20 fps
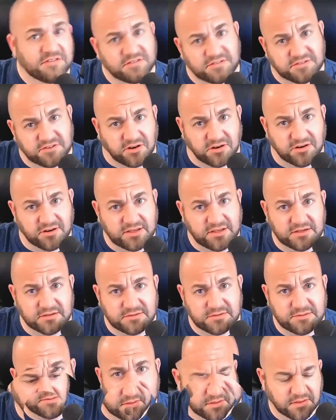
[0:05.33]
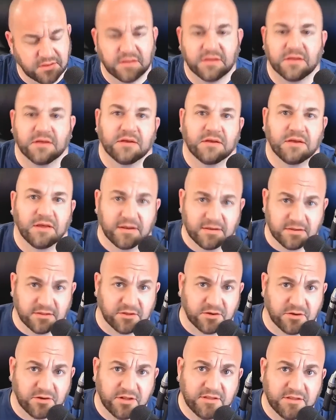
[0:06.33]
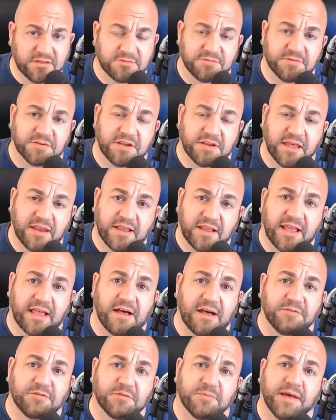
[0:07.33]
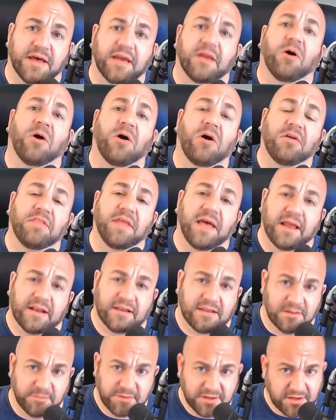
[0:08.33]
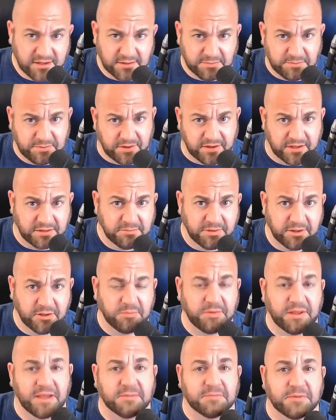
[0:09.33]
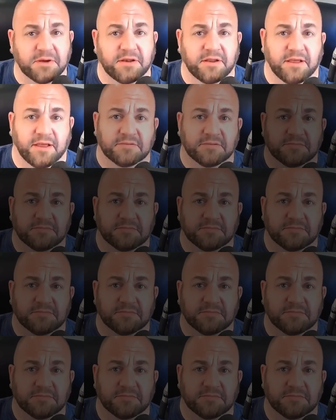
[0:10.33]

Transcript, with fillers: Tar Heel and learning the phonetic alphabet. All that coming up on Mailbag Monday.